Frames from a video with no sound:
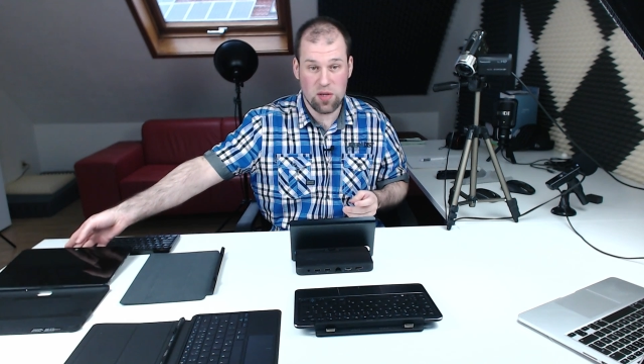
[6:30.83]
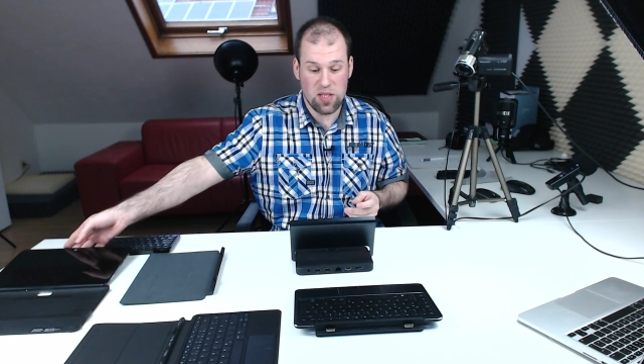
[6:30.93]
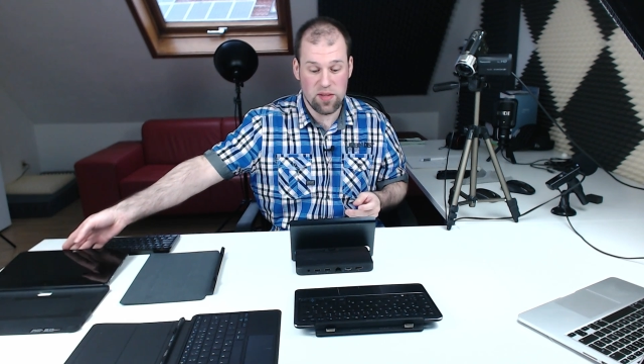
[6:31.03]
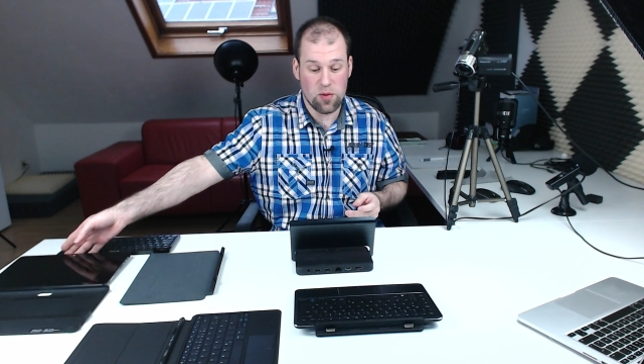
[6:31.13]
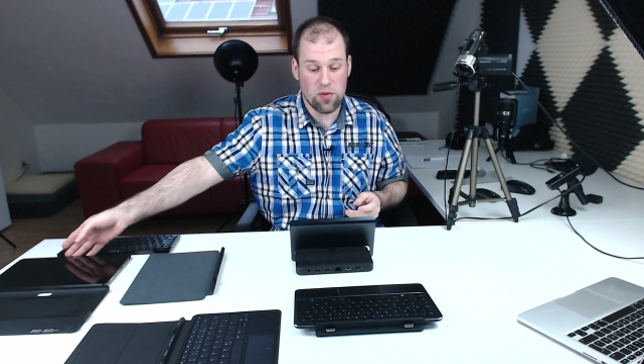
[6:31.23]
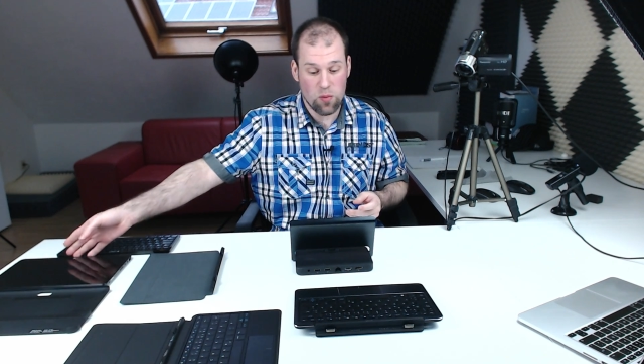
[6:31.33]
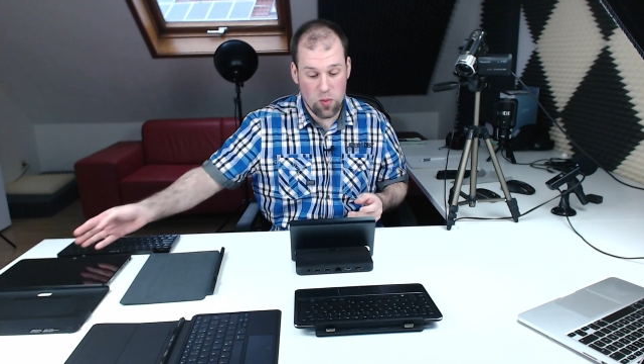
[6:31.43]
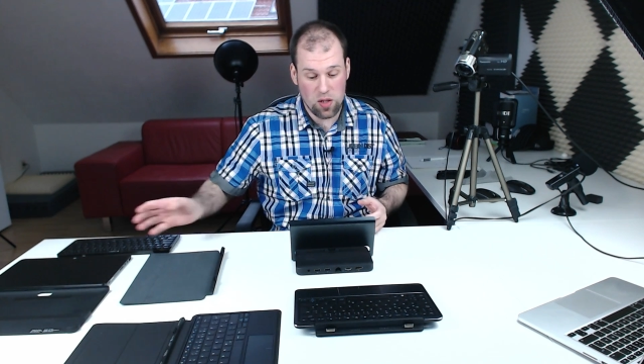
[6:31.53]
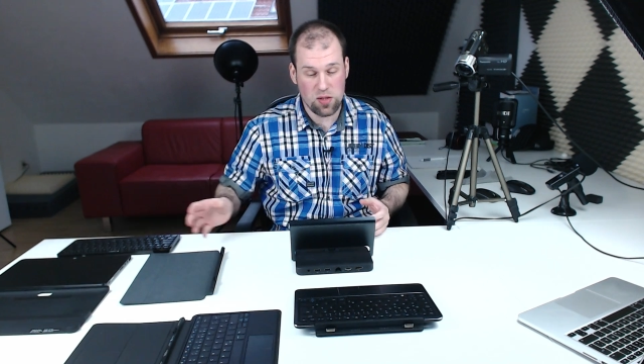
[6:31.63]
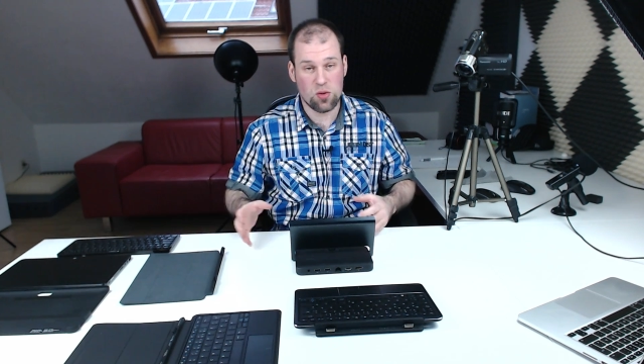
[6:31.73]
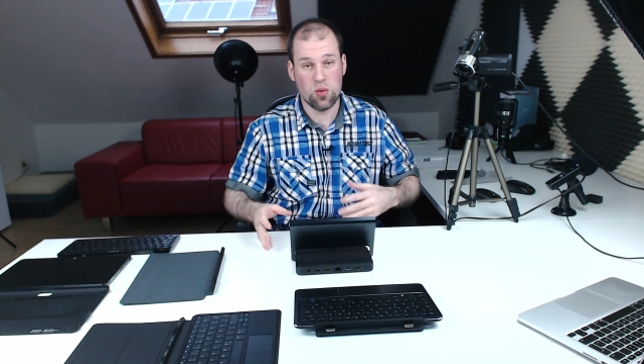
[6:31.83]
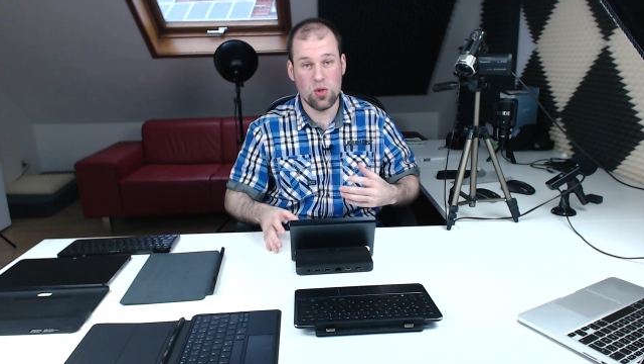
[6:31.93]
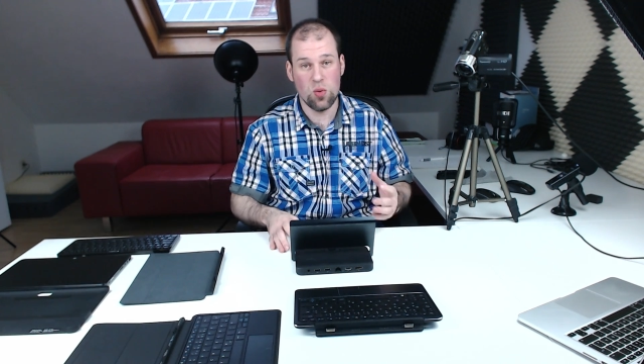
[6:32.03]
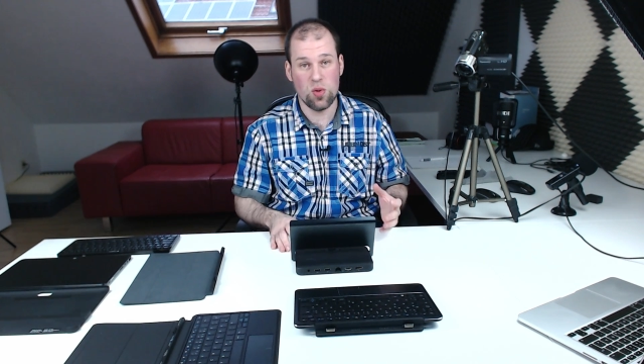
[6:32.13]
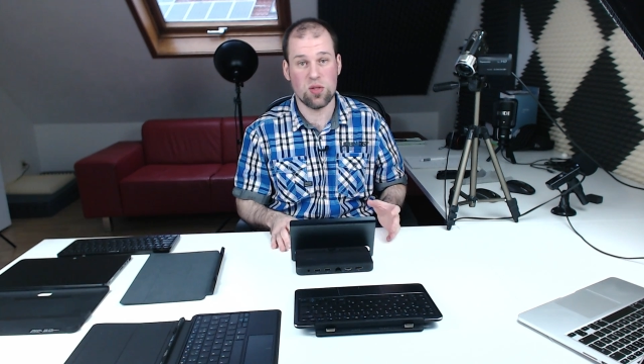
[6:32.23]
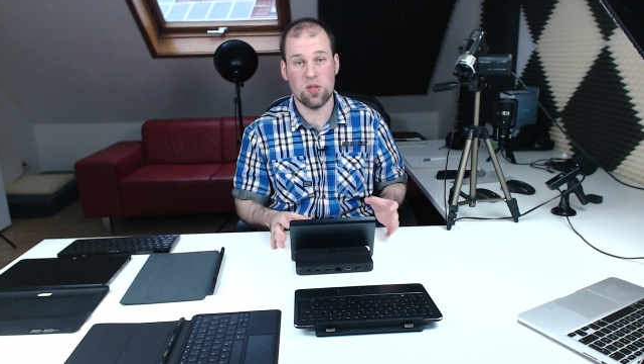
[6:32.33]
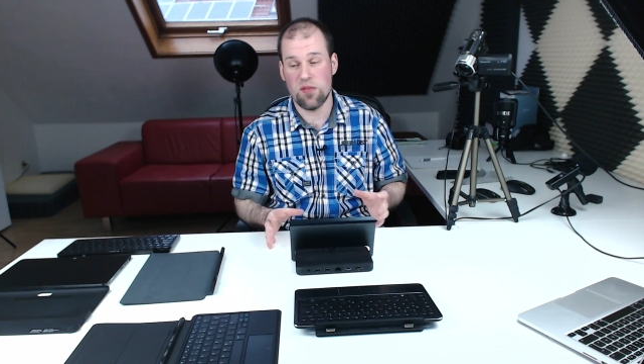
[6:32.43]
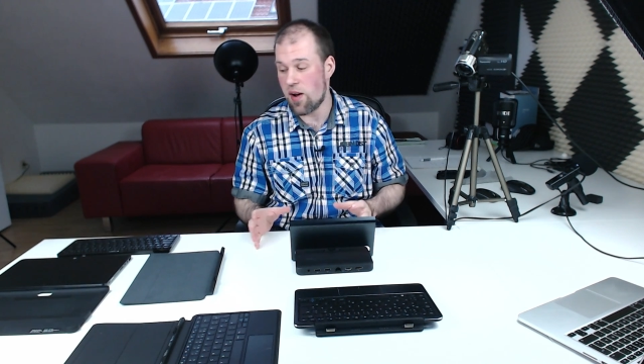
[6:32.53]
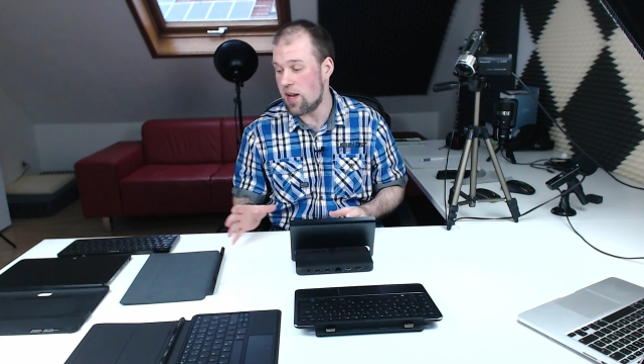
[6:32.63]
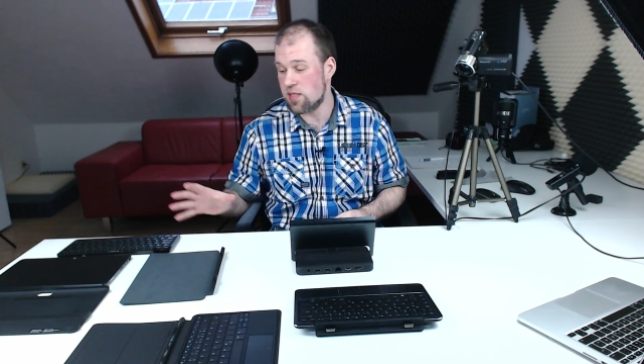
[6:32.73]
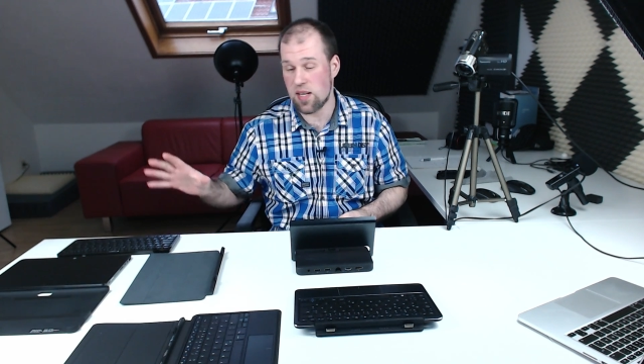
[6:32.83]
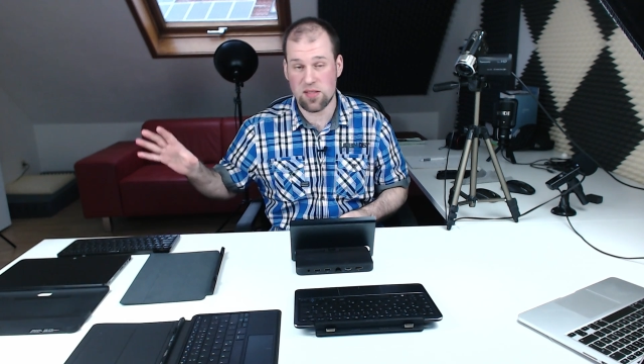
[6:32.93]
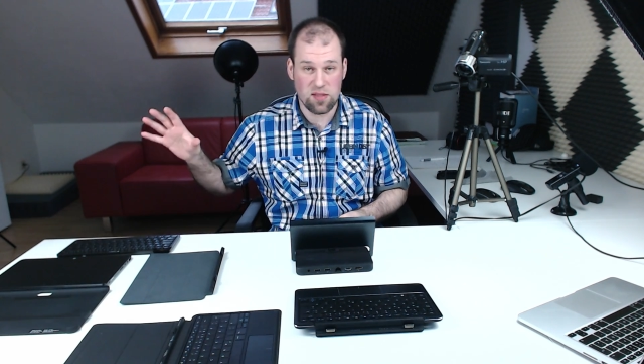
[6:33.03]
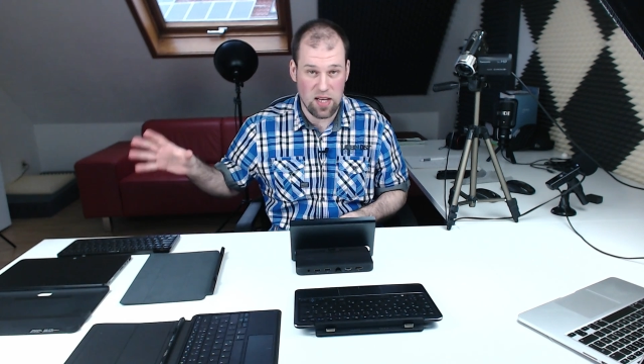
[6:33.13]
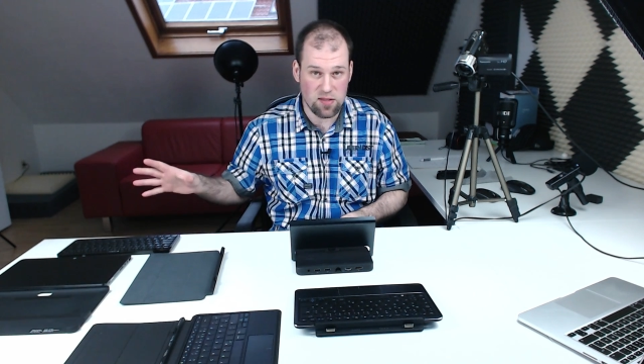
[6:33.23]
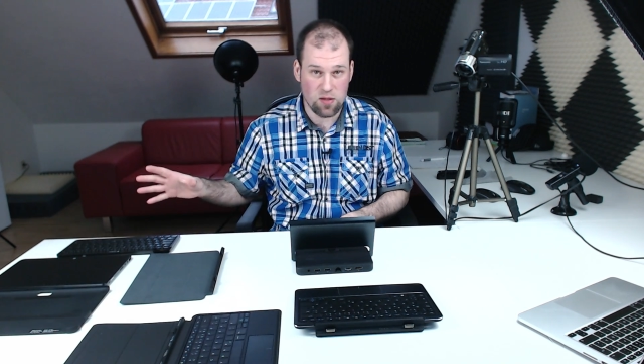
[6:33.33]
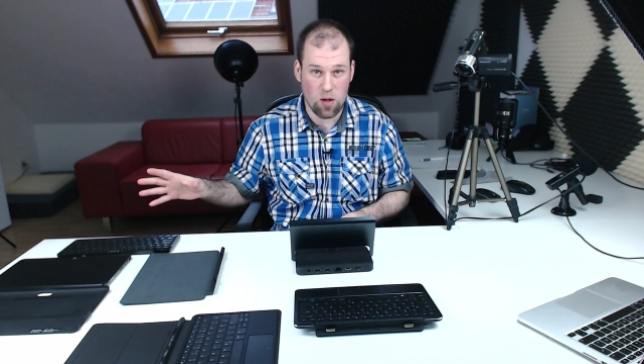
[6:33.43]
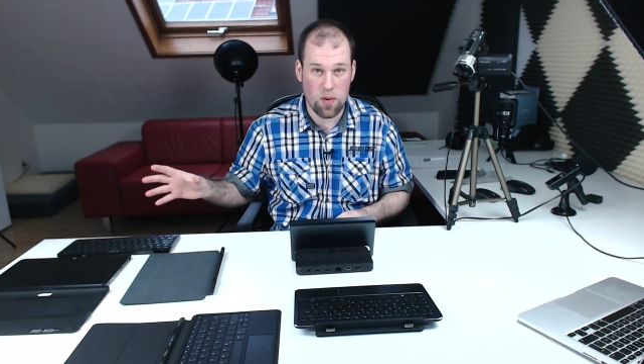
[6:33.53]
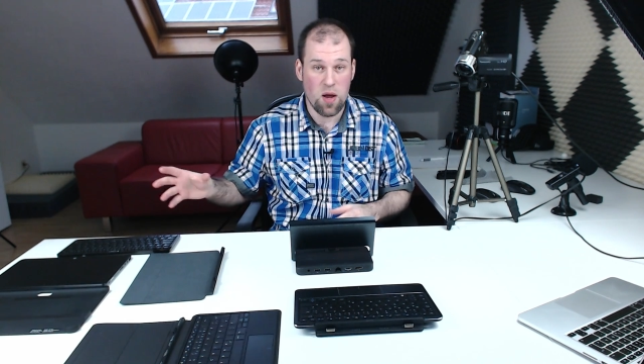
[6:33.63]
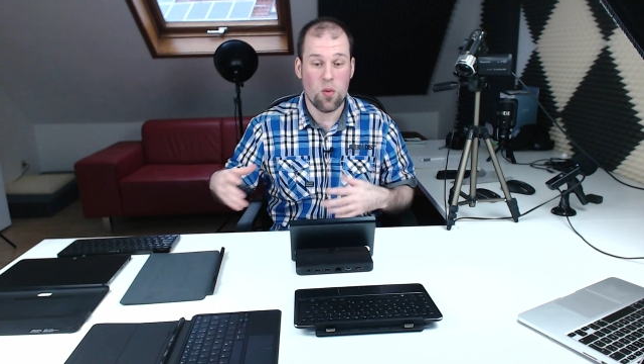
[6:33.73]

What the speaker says: and if you want to use your device as a desktop